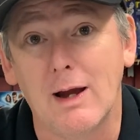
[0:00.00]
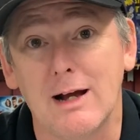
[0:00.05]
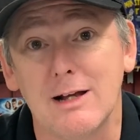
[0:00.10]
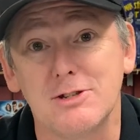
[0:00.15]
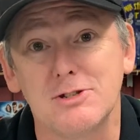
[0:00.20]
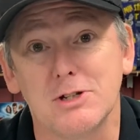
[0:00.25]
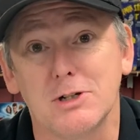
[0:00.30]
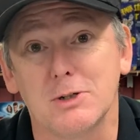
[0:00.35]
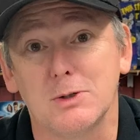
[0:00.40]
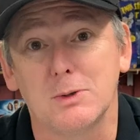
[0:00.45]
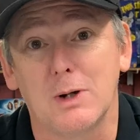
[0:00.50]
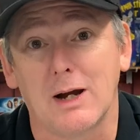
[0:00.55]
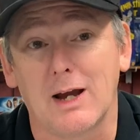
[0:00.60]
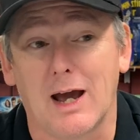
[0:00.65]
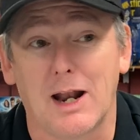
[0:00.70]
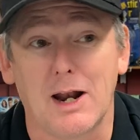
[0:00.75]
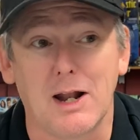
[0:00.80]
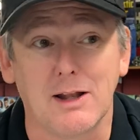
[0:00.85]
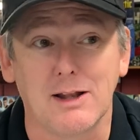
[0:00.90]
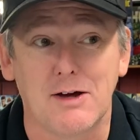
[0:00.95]
And so I
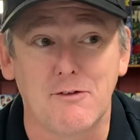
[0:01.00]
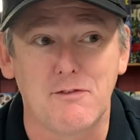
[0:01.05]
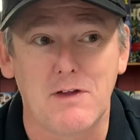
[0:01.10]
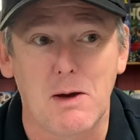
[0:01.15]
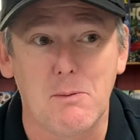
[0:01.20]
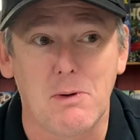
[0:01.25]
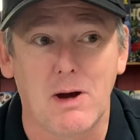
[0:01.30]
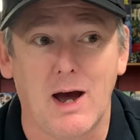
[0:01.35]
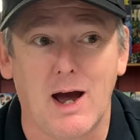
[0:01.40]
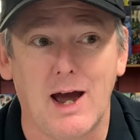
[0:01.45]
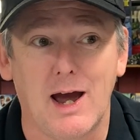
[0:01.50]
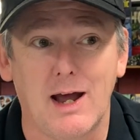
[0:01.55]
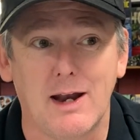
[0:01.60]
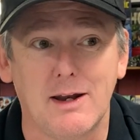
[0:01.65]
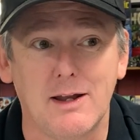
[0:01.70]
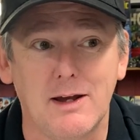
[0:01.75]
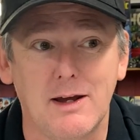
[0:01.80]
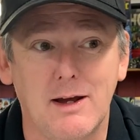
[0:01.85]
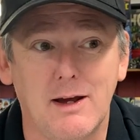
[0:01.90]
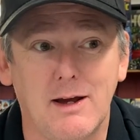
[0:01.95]
kind of left that
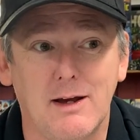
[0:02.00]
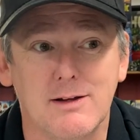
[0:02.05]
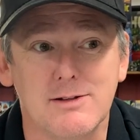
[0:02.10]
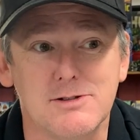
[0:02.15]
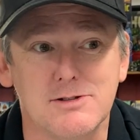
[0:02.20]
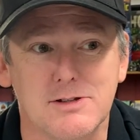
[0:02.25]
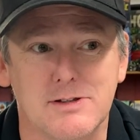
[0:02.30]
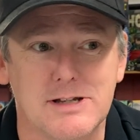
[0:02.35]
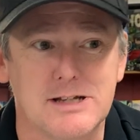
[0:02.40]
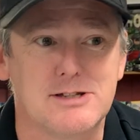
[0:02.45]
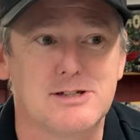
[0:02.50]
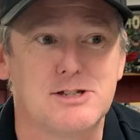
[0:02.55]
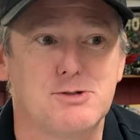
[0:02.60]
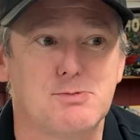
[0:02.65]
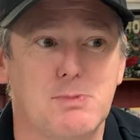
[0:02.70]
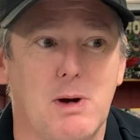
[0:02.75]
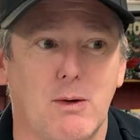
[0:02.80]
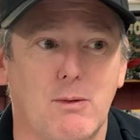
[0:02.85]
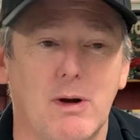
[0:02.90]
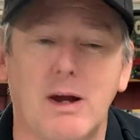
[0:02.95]
behind. So this is
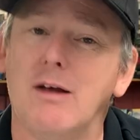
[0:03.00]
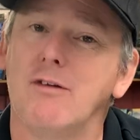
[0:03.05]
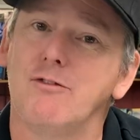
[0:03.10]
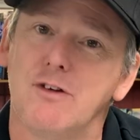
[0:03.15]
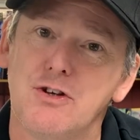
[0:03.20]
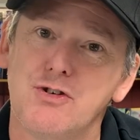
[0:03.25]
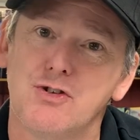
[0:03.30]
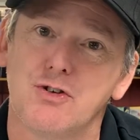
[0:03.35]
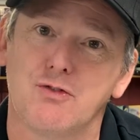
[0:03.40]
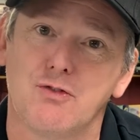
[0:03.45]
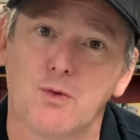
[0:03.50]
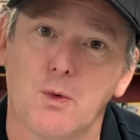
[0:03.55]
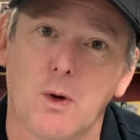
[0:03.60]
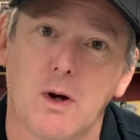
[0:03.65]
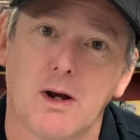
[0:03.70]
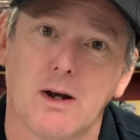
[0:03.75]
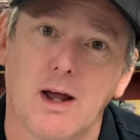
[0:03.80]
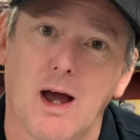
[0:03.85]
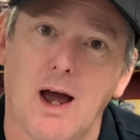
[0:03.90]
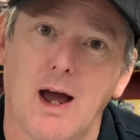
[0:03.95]
my re-envision
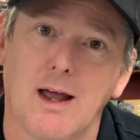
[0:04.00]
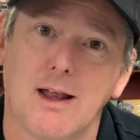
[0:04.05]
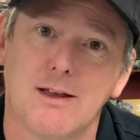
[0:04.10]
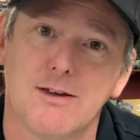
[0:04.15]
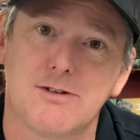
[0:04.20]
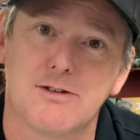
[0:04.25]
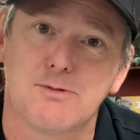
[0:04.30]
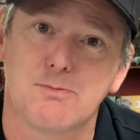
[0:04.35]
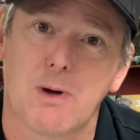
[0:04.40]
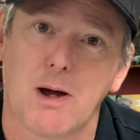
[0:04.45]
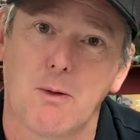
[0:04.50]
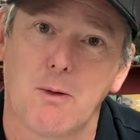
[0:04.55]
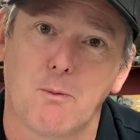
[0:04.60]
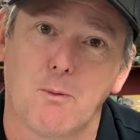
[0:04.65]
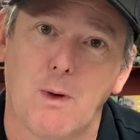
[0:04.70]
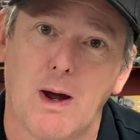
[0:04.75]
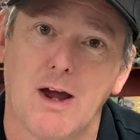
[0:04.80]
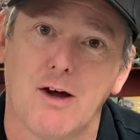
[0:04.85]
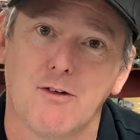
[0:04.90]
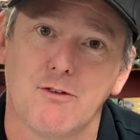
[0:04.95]
for it. This is my
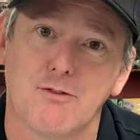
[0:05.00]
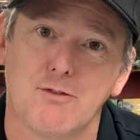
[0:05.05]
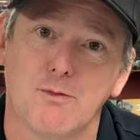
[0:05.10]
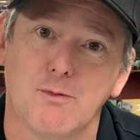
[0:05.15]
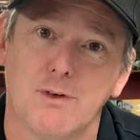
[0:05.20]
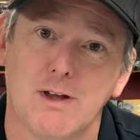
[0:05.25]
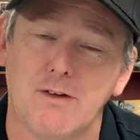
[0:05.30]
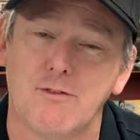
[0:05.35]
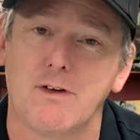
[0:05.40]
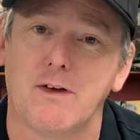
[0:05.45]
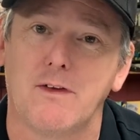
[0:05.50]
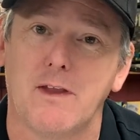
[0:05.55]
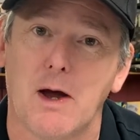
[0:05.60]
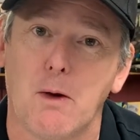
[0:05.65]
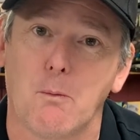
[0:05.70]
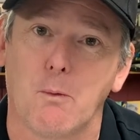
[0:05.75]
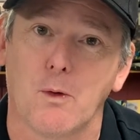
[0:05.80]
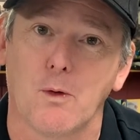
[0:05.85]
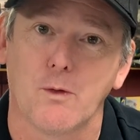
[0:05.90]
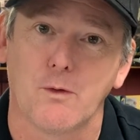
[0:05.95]
way of living
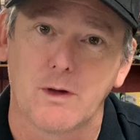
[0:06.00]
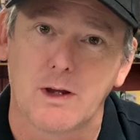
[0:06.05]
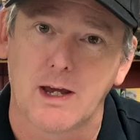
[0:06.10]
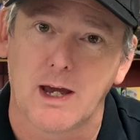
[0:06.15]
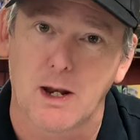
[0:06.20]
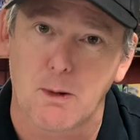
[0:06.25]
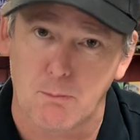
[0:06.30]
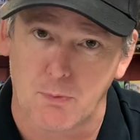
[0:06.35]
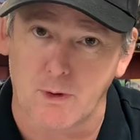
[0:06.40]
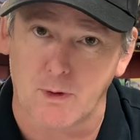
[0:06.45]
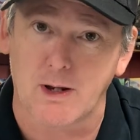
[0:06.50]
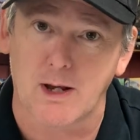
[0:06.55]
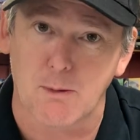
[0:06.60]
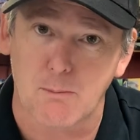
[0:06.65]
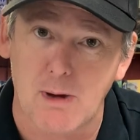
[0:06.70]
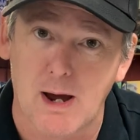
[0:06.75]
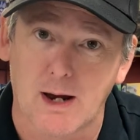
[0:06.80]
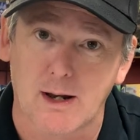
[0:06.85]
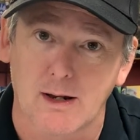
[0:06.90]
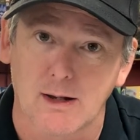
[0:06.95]
that world again and putting
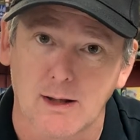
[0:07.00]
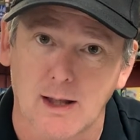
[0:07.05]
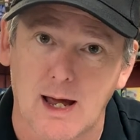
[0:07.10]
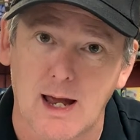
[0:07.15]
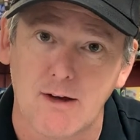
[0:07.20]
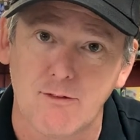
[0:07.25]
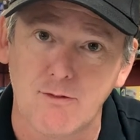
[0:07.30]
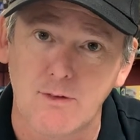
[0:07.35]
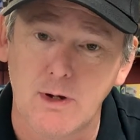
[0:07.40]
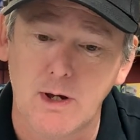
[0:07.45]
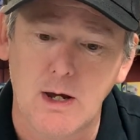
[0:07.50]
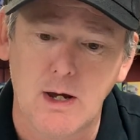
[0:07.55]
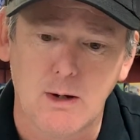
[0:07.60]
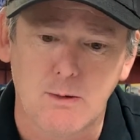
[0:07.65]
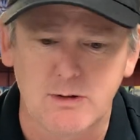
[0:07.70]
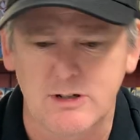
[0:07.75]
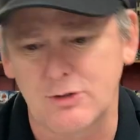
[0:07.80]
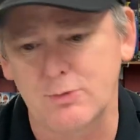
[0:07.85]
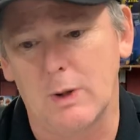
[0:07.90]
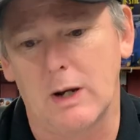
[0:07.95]
it back into life,
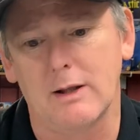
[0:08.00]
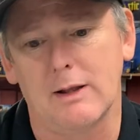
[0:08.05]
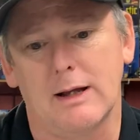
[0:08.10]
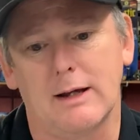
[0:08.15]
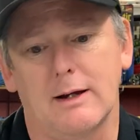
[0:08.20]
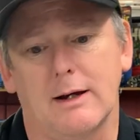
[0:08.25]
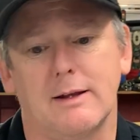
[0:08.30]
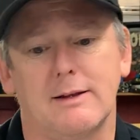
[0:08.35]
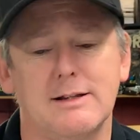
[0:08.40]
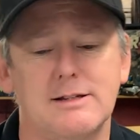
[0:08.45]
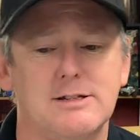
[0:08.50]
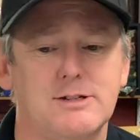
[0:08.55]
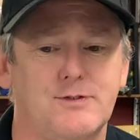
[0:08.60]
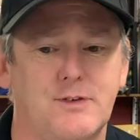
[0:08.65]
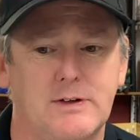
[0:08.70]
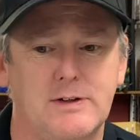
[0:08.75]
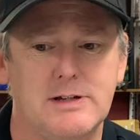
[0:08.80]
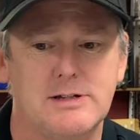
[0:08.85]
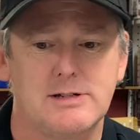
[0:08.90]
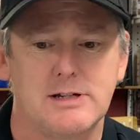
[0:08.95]
which is why this is
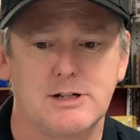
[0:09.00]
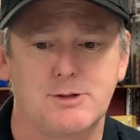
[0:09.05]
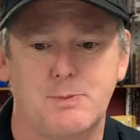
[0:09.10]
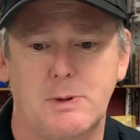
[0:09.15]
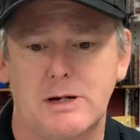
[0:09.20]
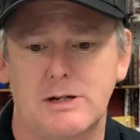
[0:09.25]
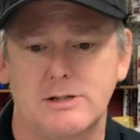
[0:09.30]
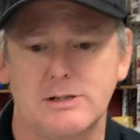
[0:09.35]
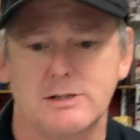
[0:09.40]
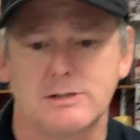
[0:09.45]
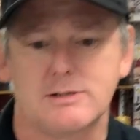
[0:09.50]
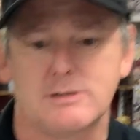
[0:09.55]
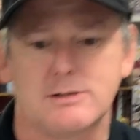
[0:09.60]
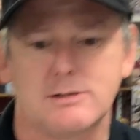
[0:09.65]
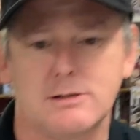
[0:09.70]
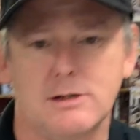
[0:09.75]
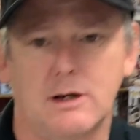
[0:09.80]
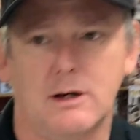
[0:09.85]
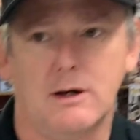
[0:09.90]
56 pages.